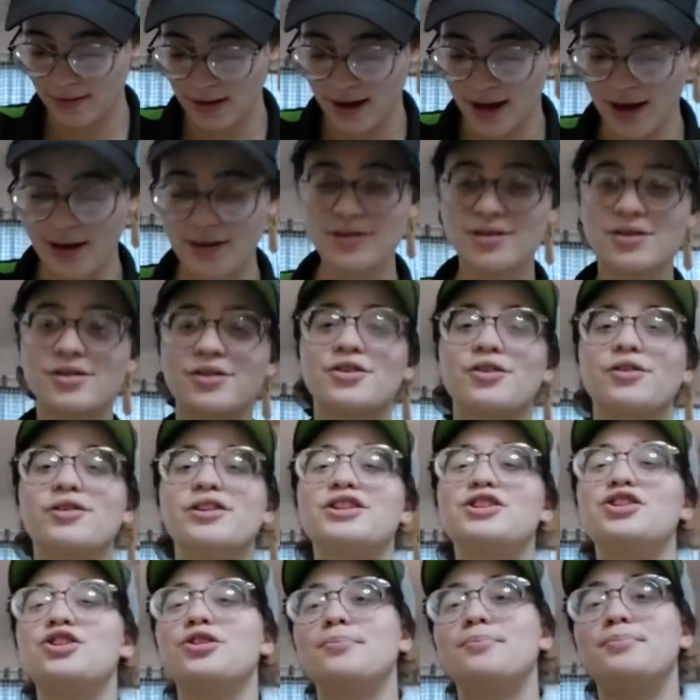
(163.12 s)
How does our
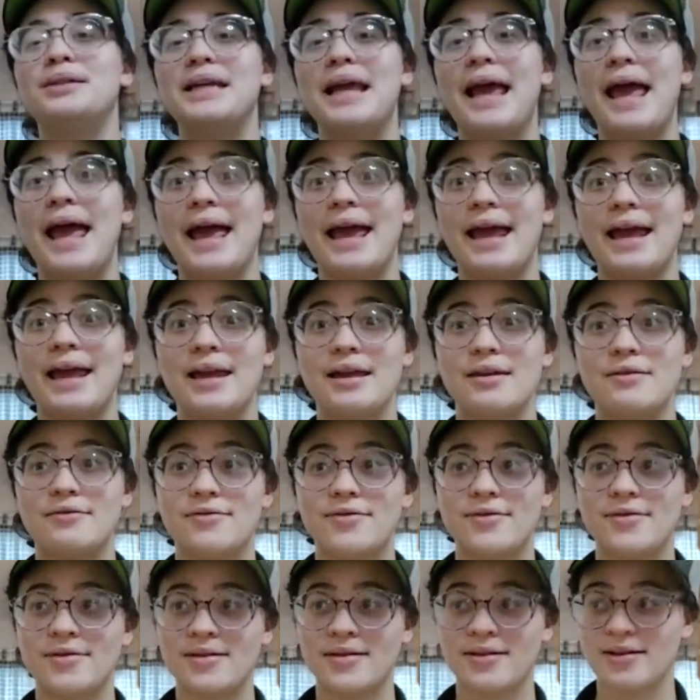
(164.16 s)
creature behave?
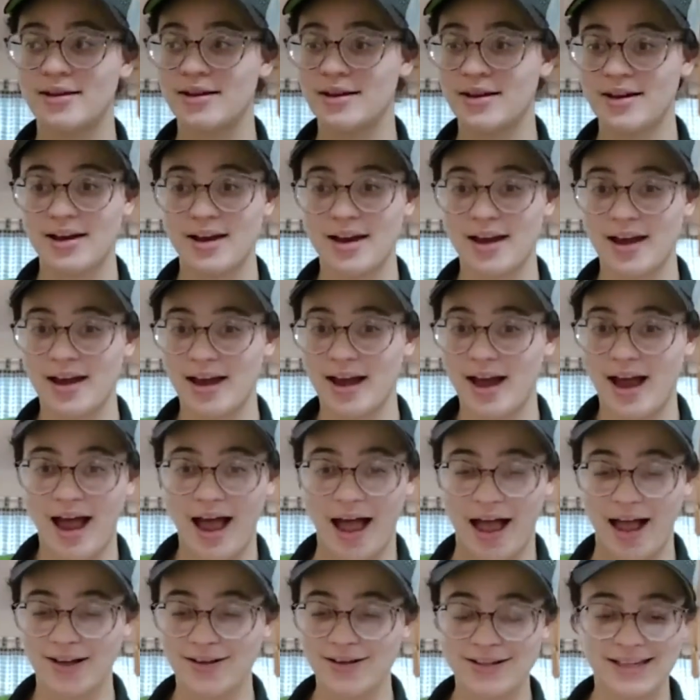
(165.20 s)

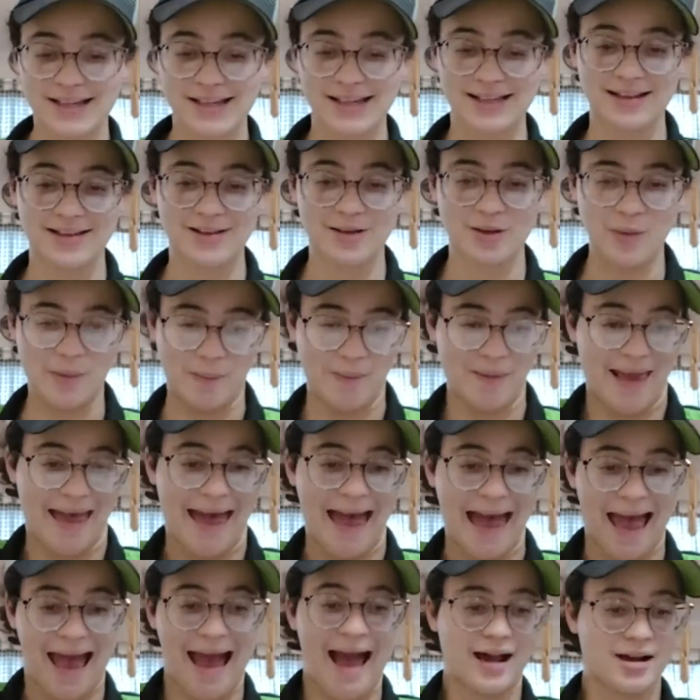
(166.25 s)
How does it
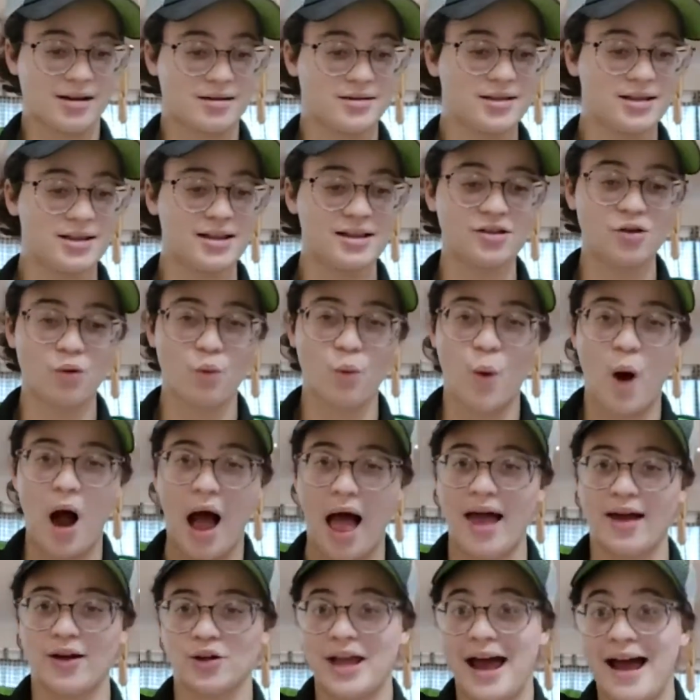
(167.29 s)
act in the
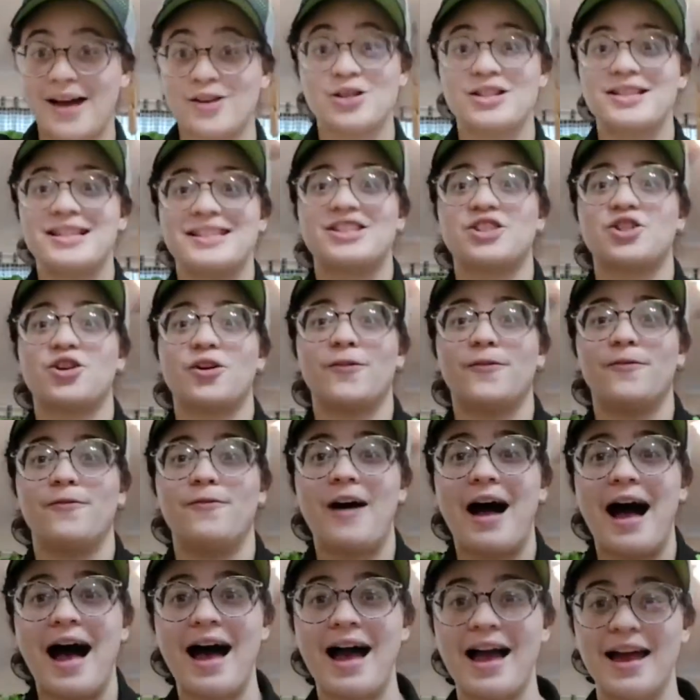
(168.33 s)
wild? How does it
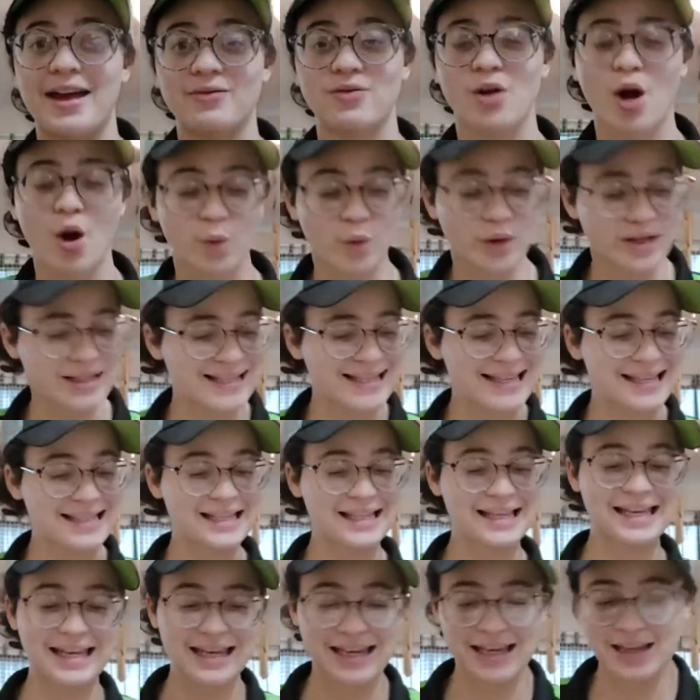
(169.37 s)
survive? What does it
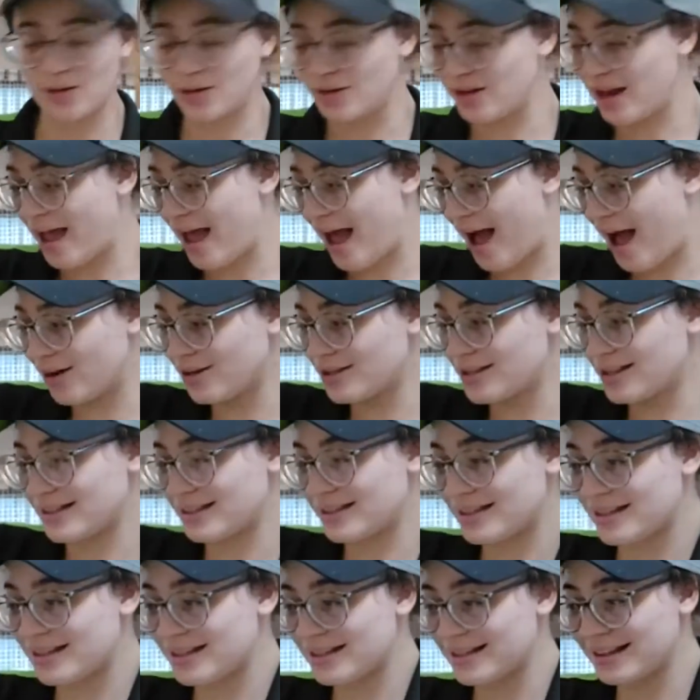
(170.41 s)
eat? How does it
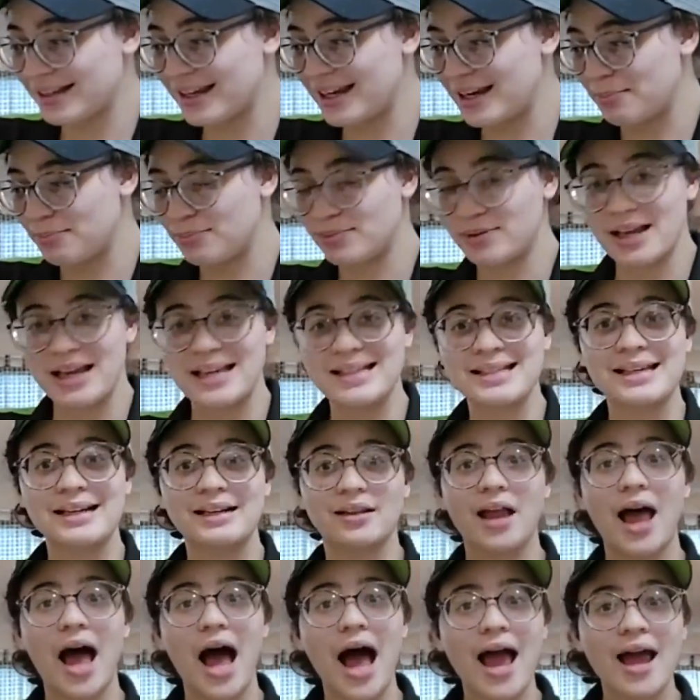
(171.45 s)
sleep? Is it
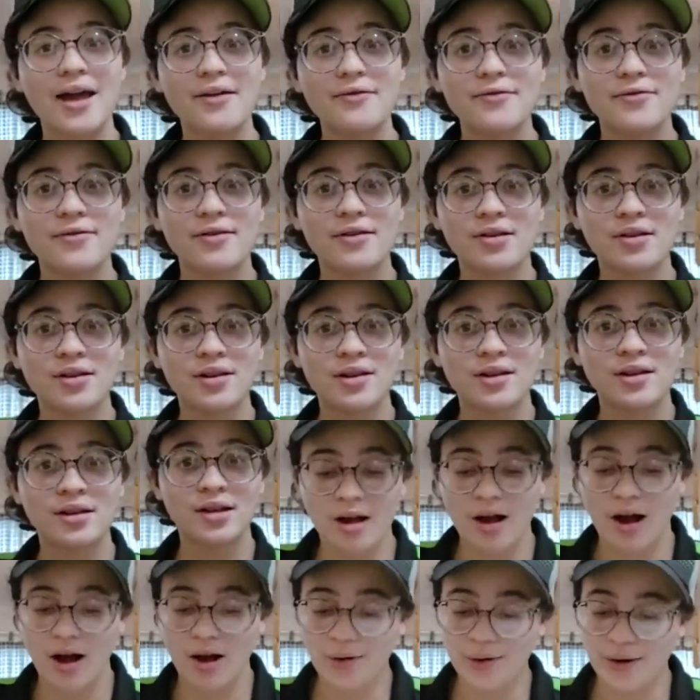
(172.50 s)
alive?
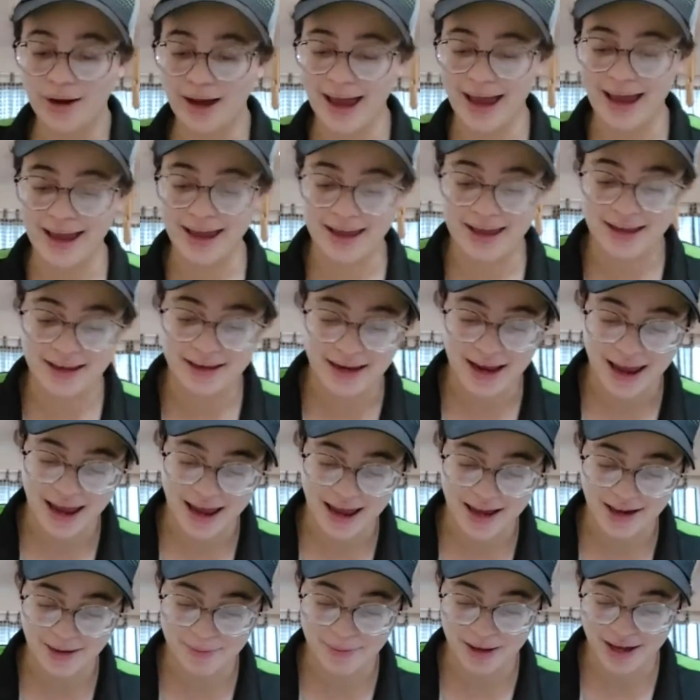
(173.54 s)
Okay,
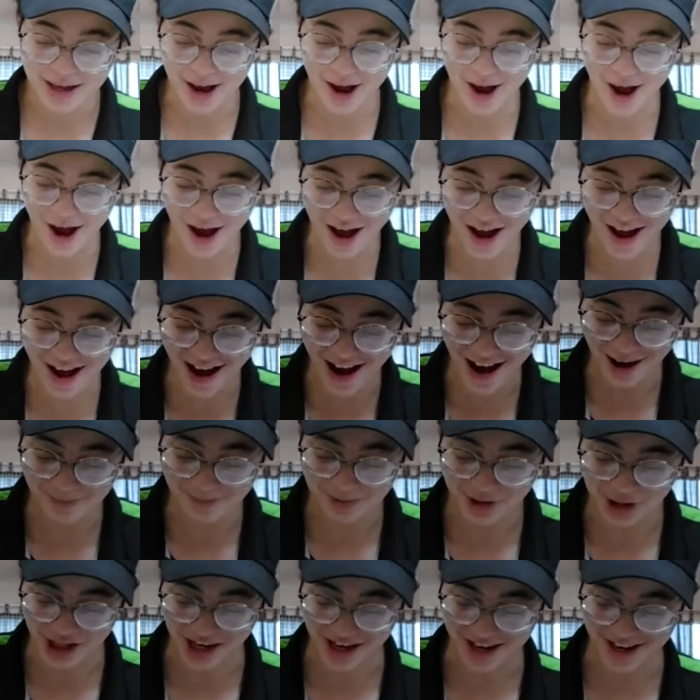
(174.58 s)
inanimate
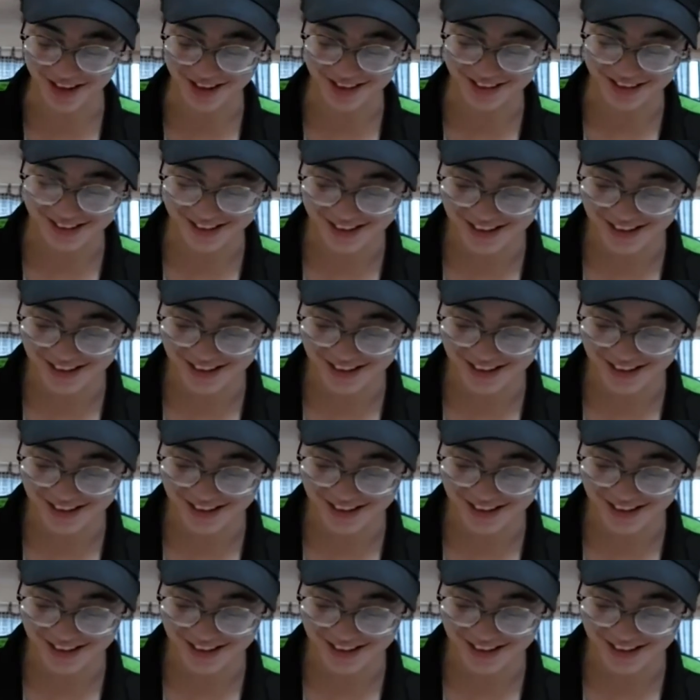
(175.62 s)
object.